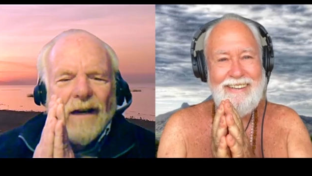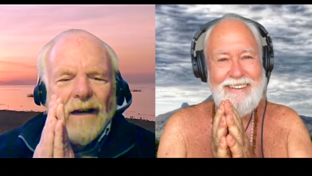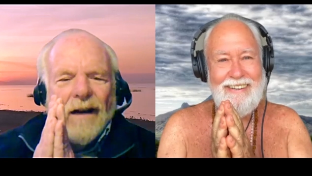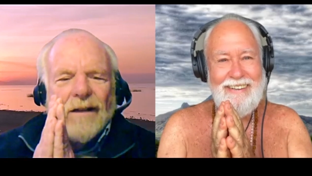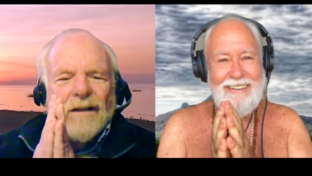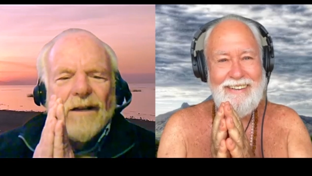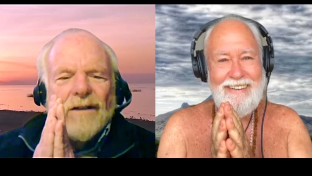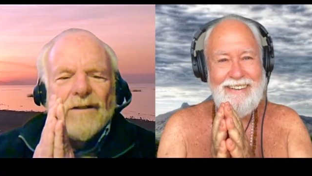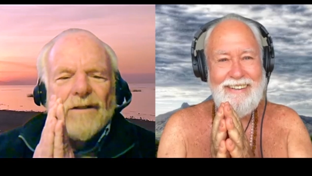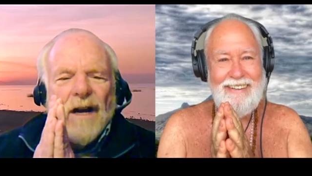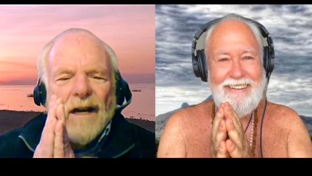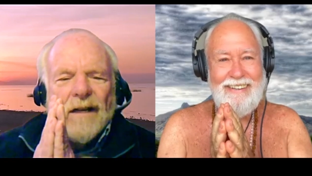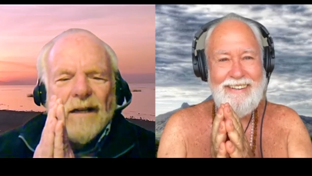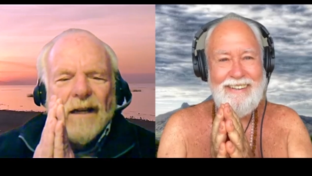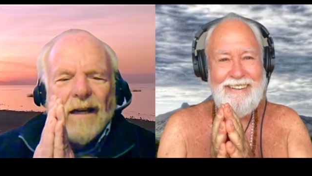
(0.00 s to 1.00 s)
Speaker 1: Ajahn
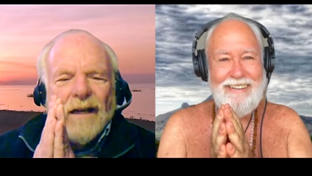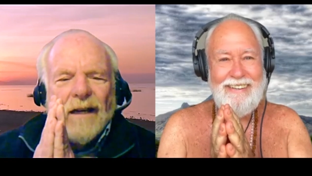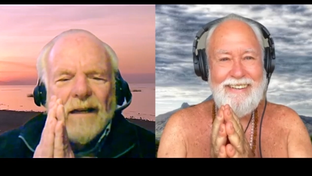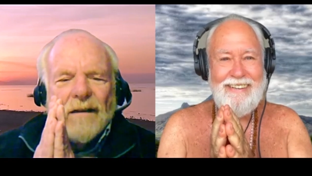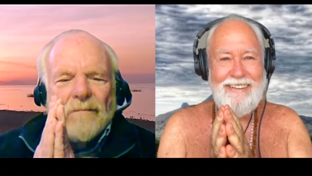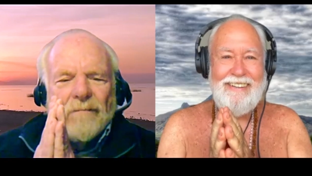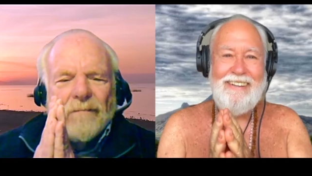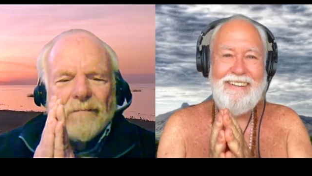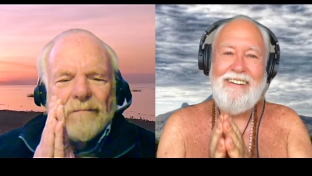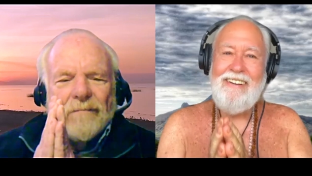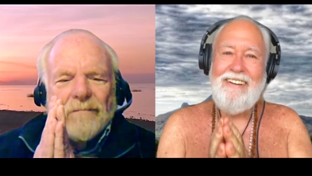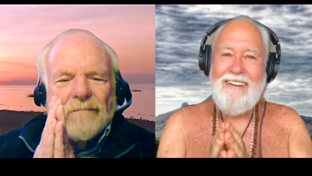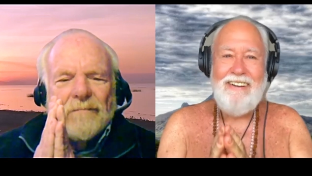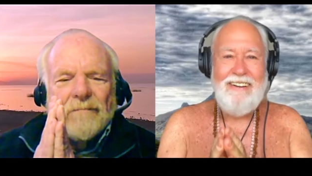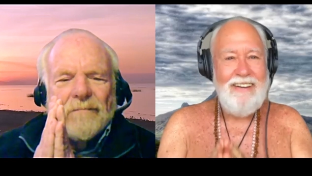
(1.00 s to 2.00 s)
Shanti.
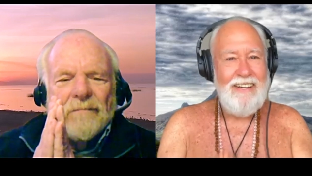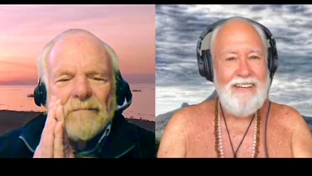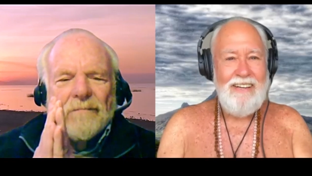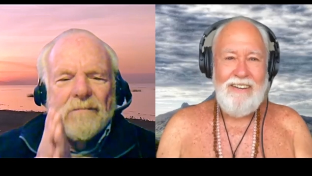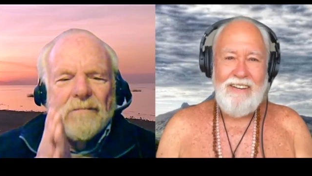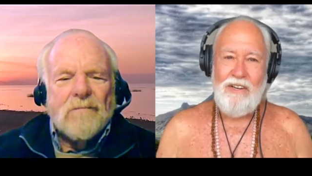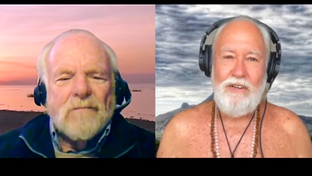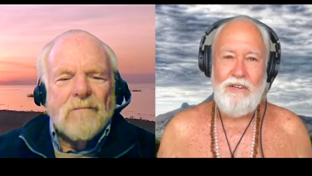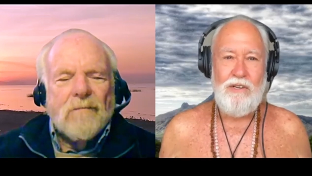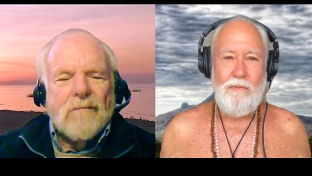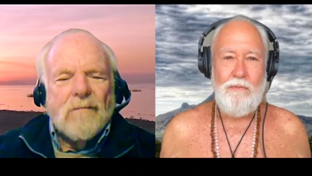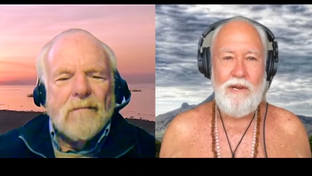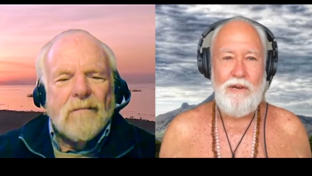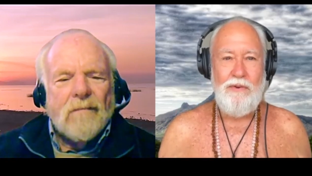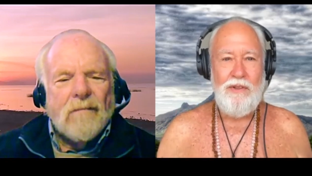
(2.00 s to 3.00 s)
Speaker 2: Good to
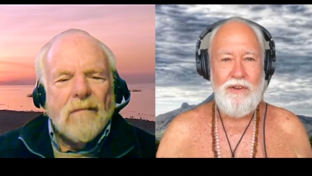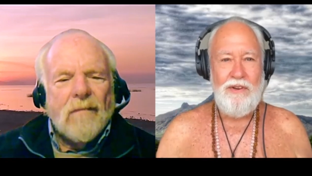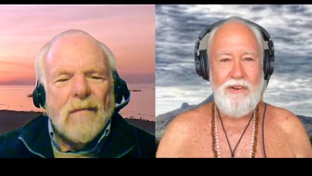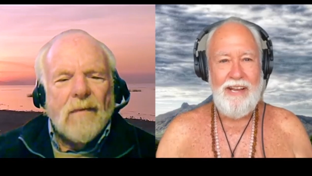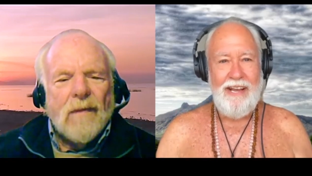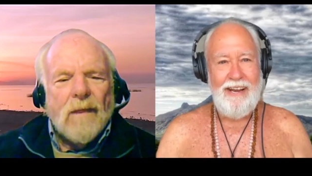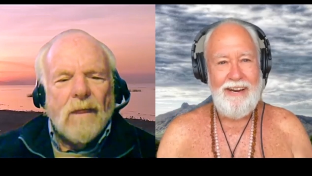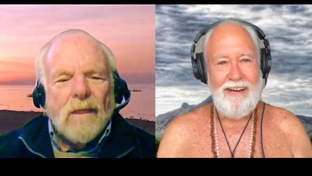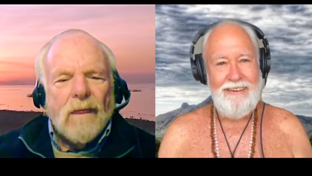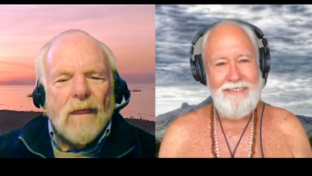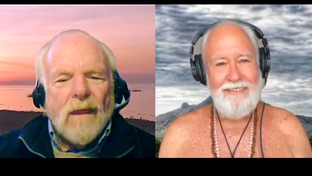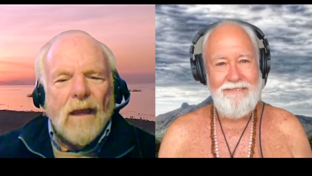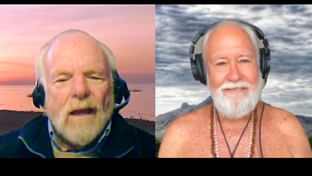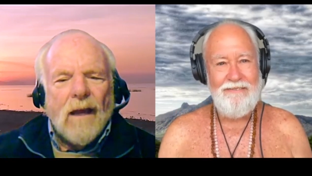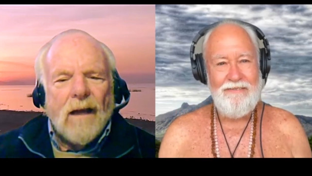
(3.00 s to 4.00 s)
be with you
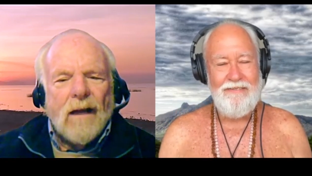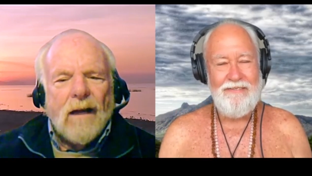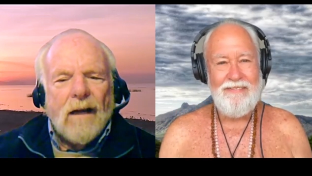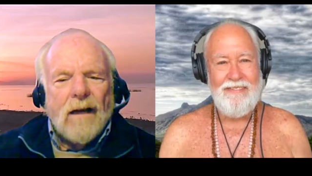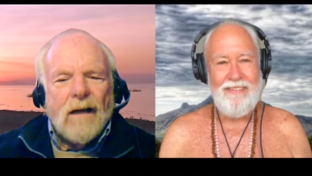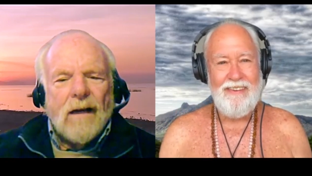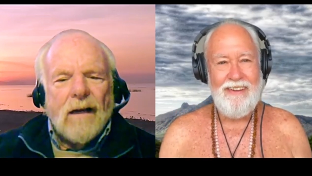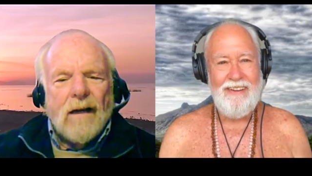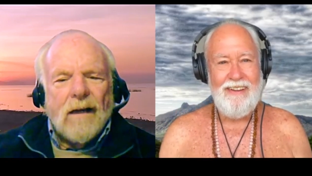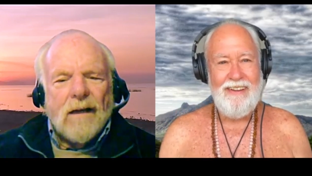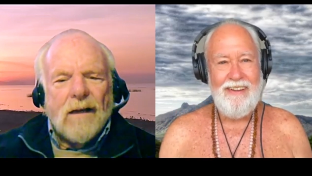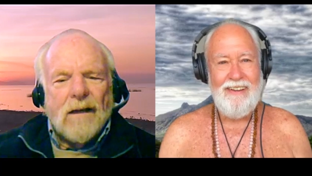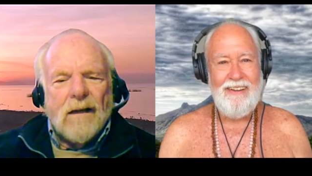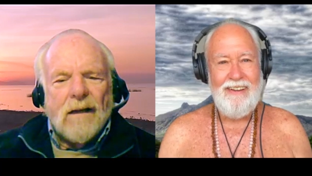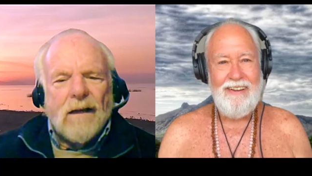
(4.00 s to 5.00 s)
again.
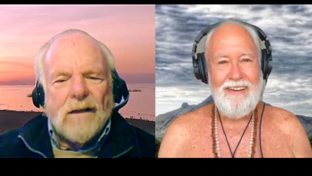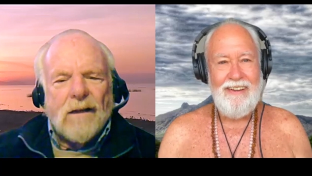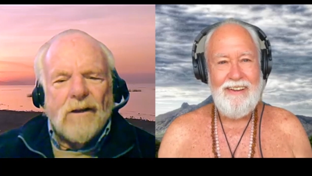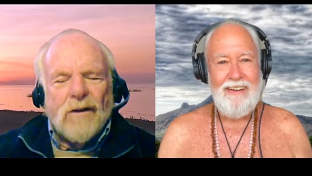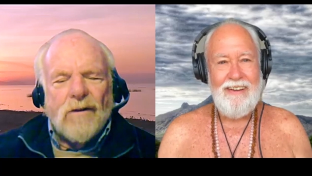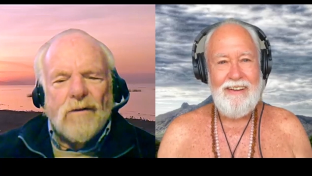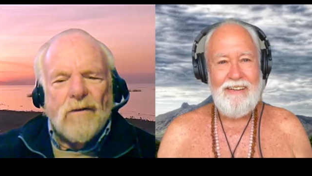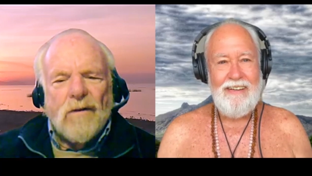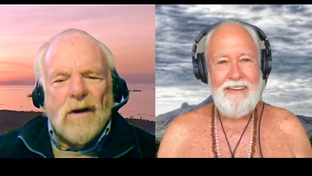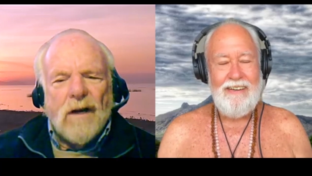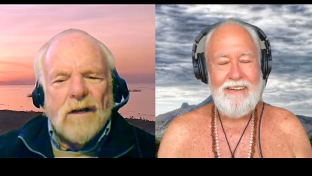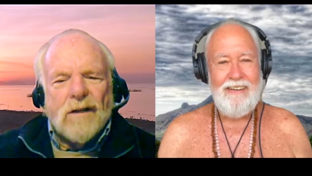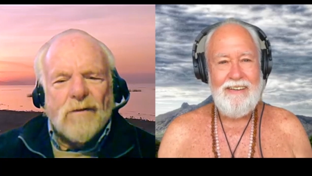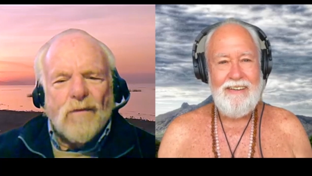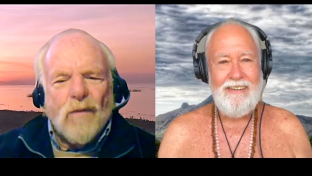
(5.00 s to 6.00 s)
Speaker 1: You
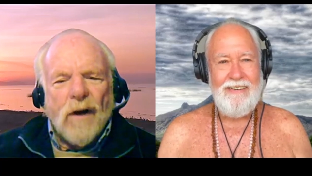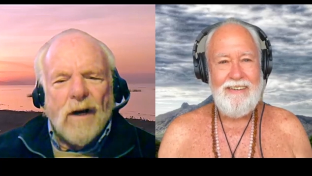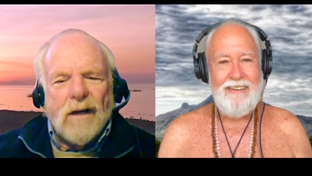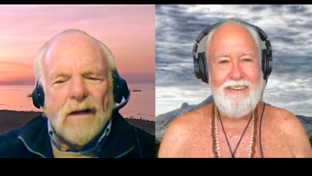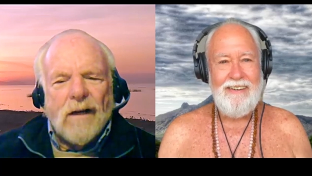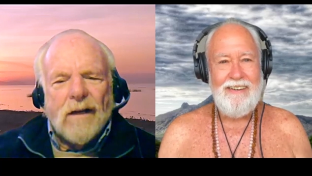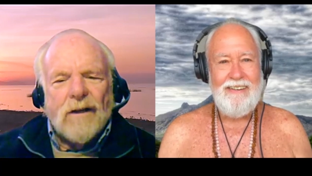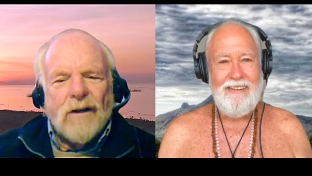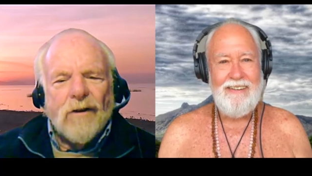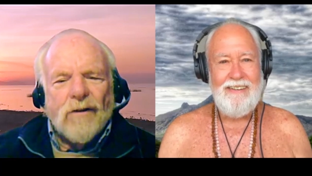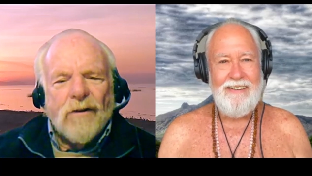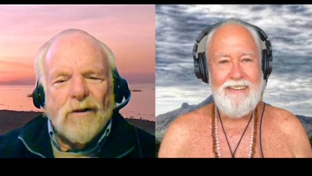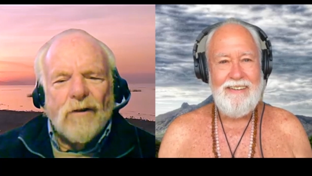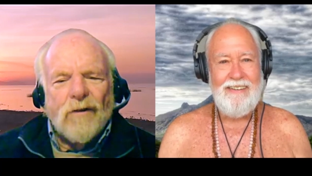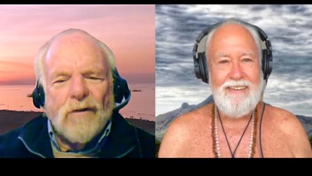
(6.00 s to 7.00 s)
as well in your
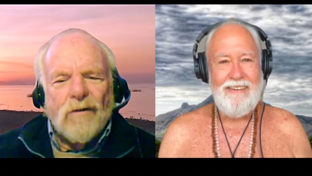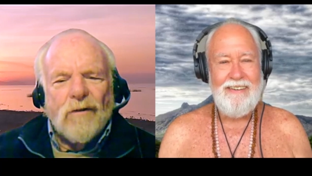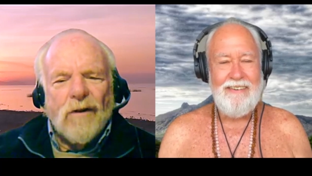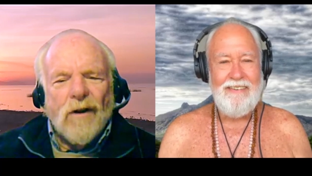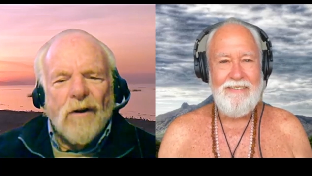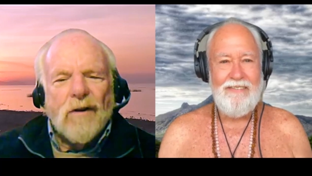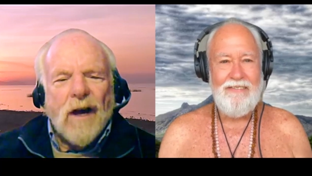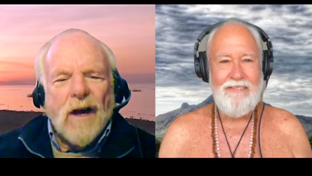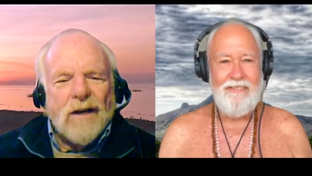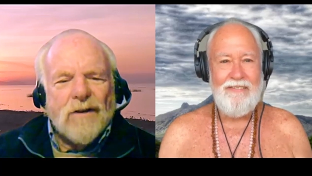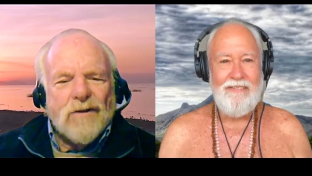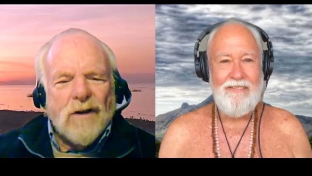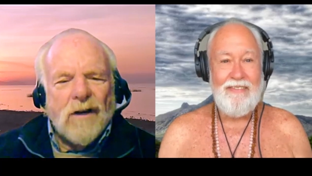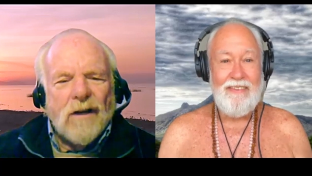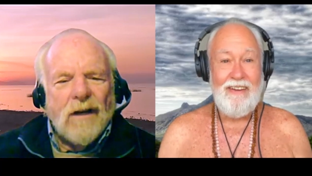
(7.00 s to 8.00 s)
new
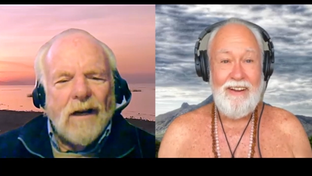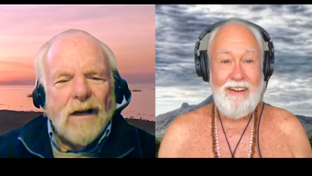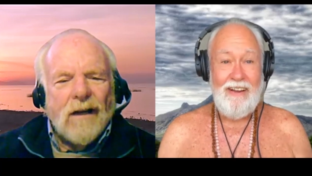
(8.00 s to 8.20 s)
location.